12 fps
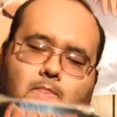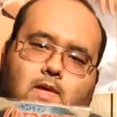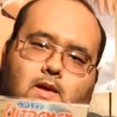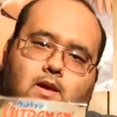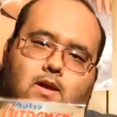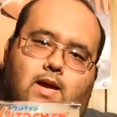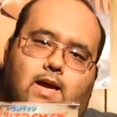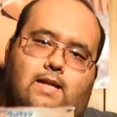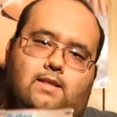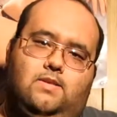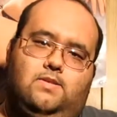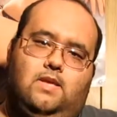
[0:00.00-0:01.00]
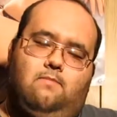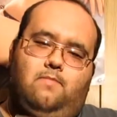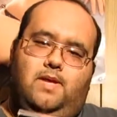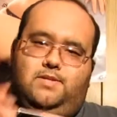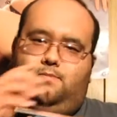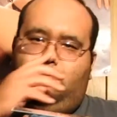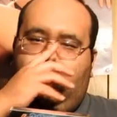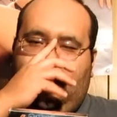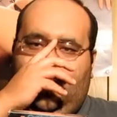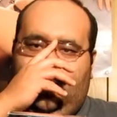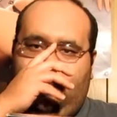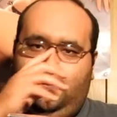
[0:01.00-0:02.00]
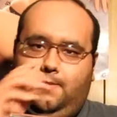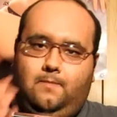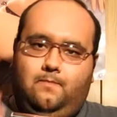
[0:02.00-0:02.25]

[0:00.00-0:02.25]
And I got this at Best Buy.